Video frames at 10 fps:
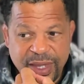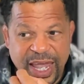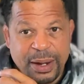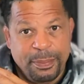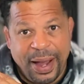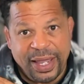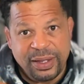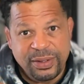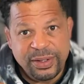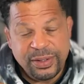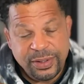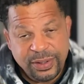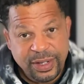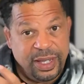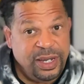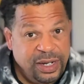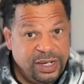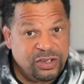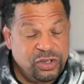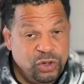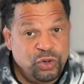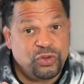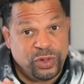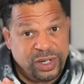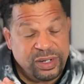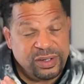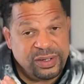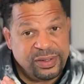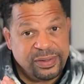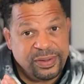And by getting this nutrient